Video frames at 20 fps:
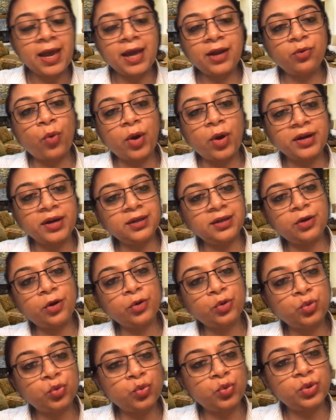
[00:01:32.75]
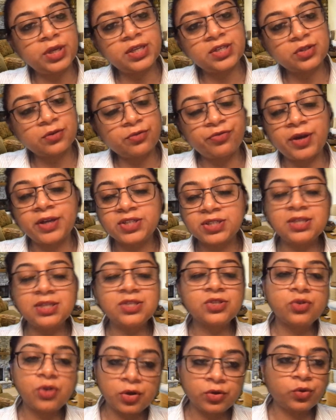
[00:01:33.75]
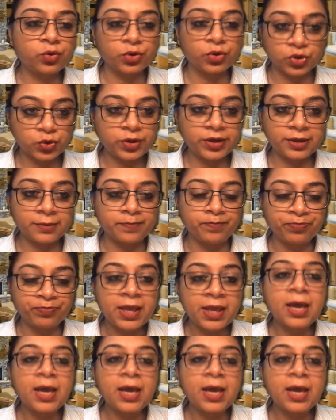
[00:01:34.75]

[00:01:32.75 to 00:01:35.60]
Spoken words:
And 1 day or 2 days of fasting is not going to help.